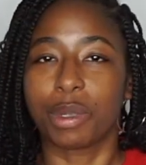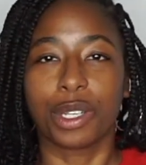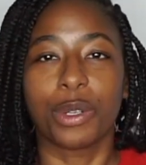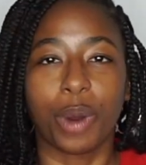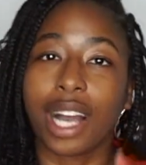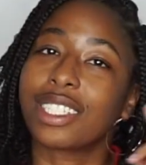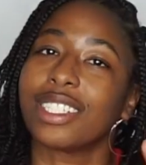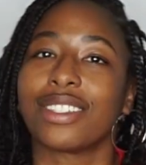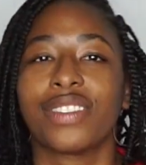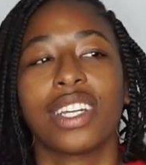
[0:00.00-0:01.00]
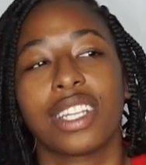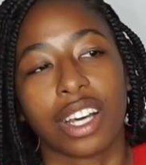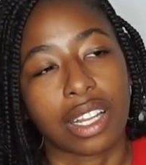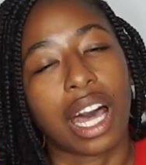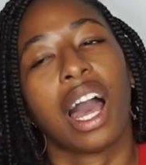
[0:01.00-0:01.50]
who watched this
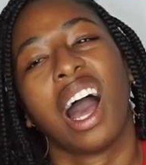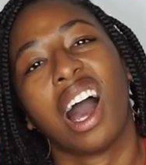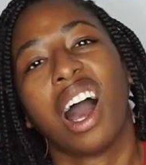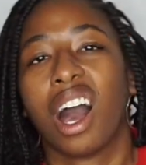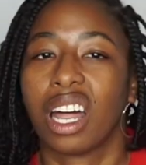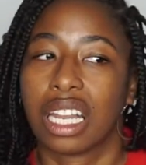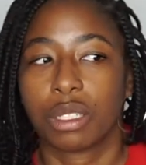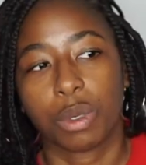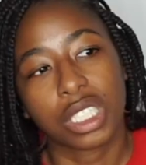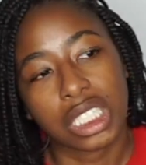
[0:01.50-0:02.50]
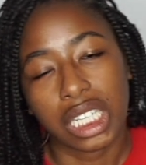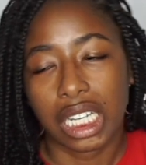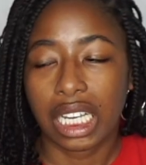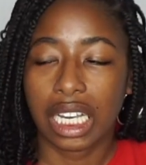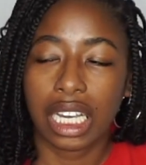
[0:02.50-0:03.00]
video like, ha, that's what she
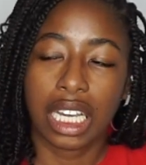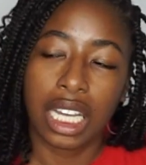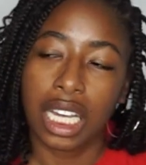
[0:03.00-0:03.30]
get.